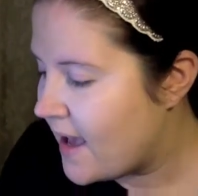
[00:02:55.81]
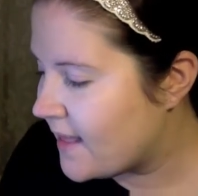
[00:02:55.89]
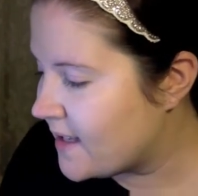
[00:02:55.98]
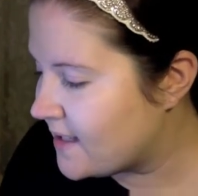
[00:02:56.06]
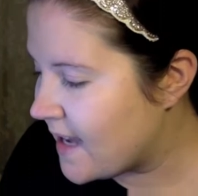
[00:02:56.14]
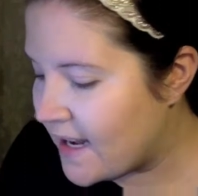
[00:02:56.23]

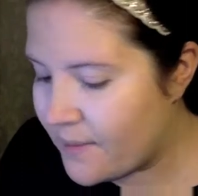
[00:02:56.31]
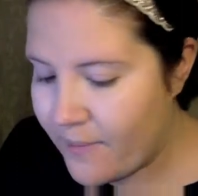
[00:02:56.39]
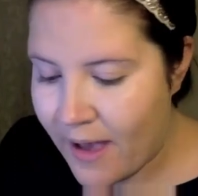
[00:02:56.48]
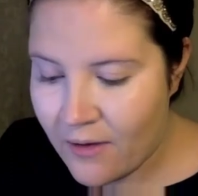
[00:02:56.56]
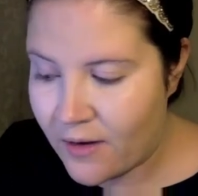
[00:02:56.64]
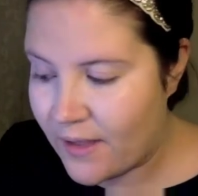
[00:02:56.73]
The setting
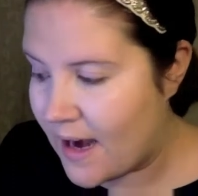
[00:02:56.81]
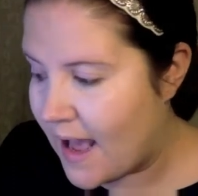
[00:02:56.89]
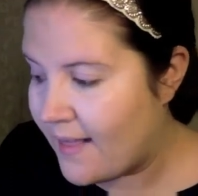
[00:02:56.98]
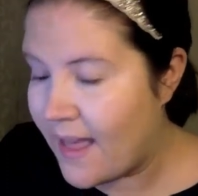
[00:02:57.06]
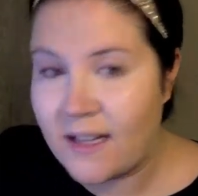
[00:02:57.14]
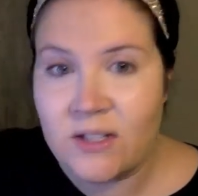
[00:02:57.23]
powder that I
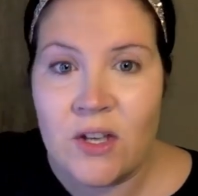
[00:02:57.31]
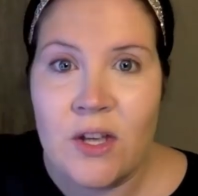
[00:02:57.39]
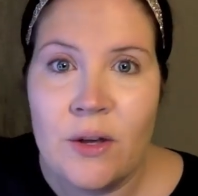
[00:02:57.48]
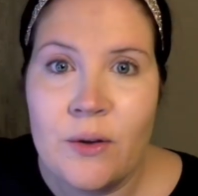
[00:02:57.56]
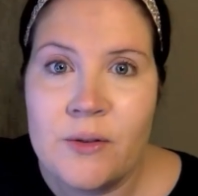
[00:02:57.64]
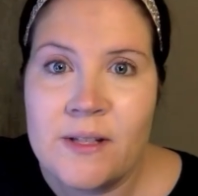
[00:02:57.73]
like to
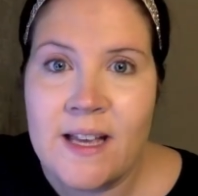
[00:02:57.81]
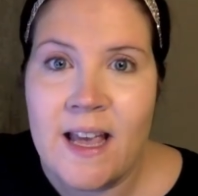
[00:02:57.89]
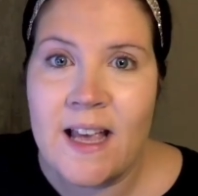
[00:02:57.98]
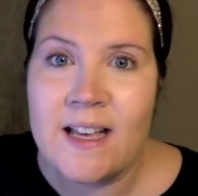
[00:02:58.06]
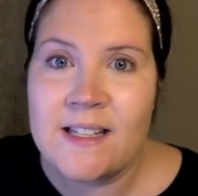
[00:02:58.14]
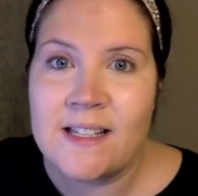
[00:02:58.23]
use
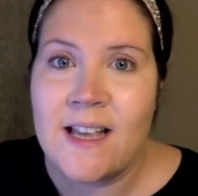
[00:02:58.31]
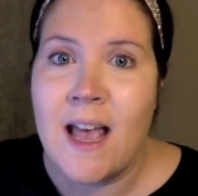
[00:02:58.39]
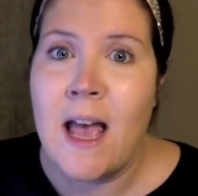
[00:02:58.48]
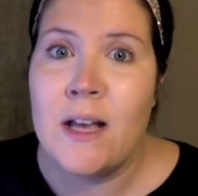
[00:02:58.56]
is